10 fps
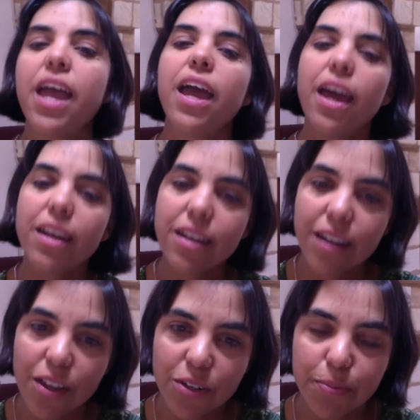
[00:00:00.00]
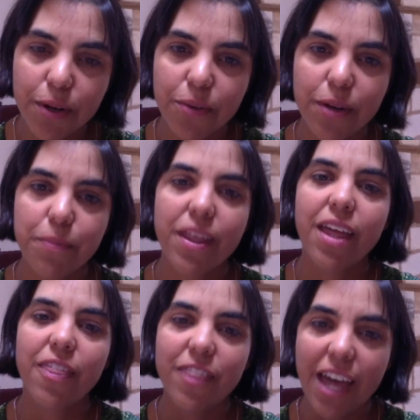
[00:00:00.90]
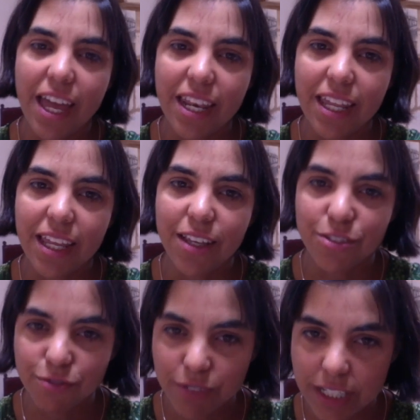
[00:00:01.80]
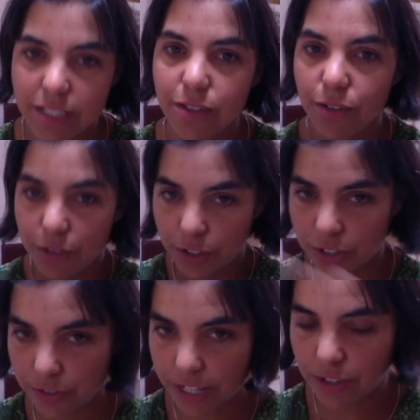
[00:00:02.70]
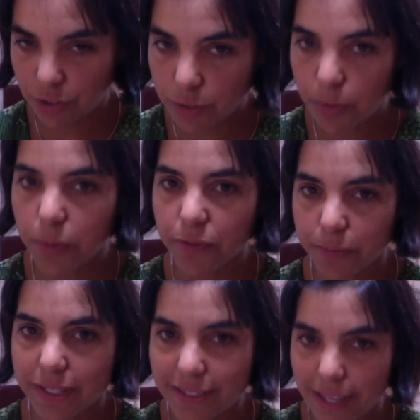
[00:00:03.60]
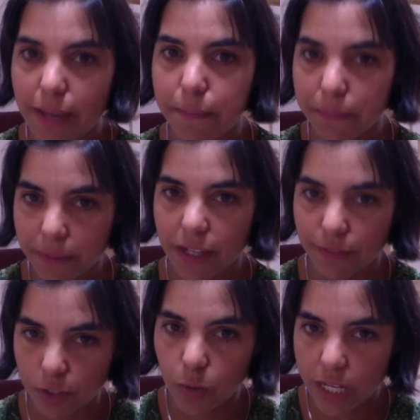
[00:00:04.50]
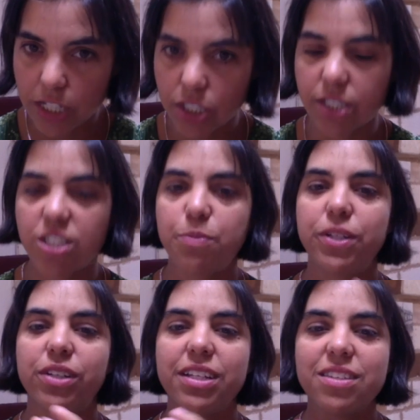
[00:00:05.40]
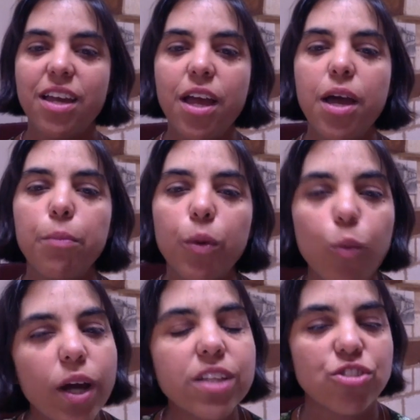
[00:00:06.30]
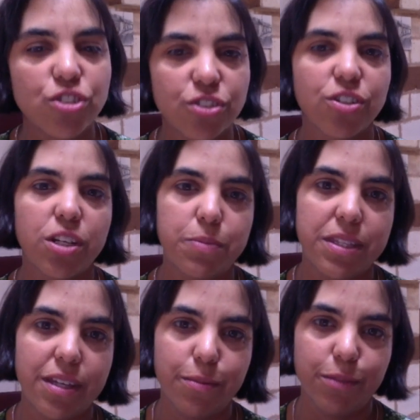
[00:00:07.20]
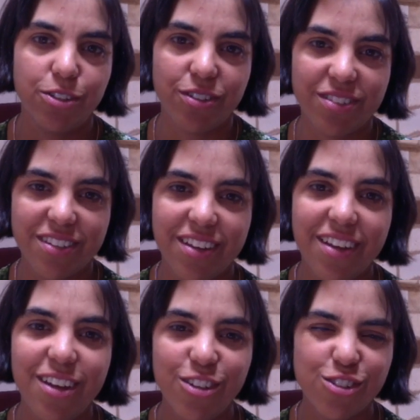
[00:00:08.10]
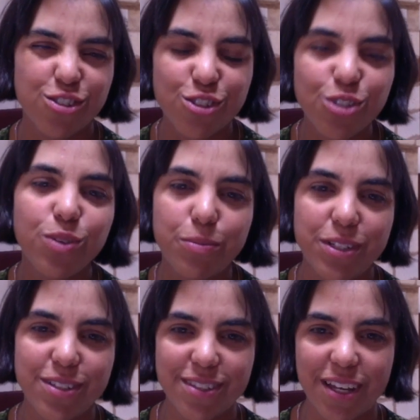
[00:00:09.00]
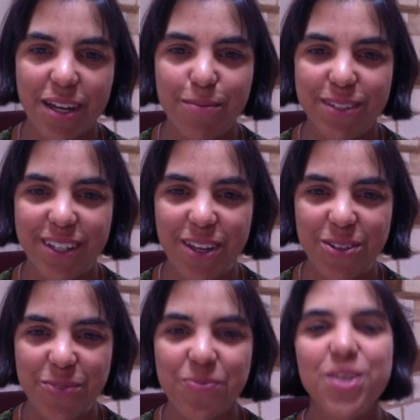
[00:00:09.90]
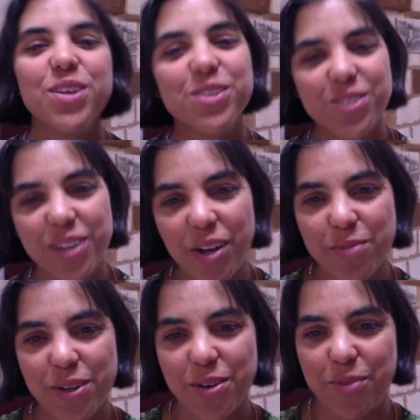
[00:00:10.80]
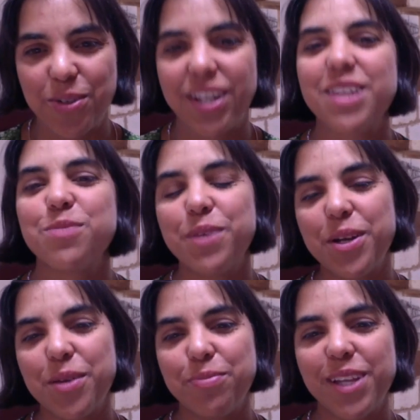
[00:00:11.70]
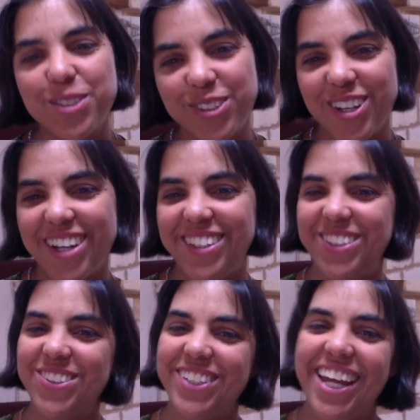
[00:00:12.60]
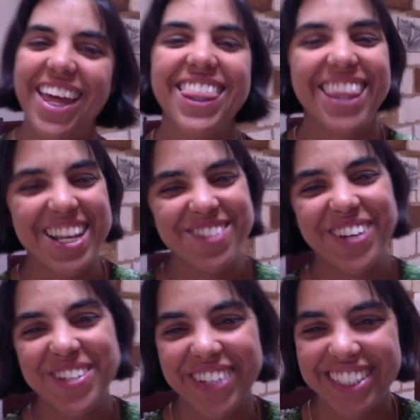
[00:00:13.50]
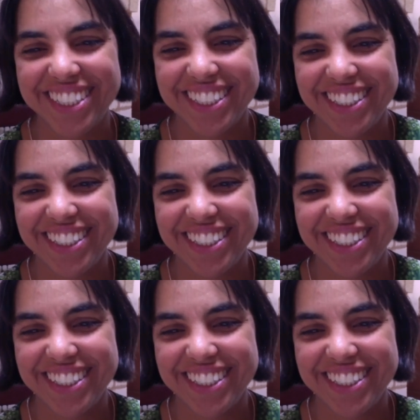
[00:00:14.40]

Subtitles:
and another poem that is written, you're going to write 2 poems from the same kind of location and experience, but one is just going to be the images, just 2 images that come together. So that'll be your homework. It's been a pleasure talking to you today. Thanks very much.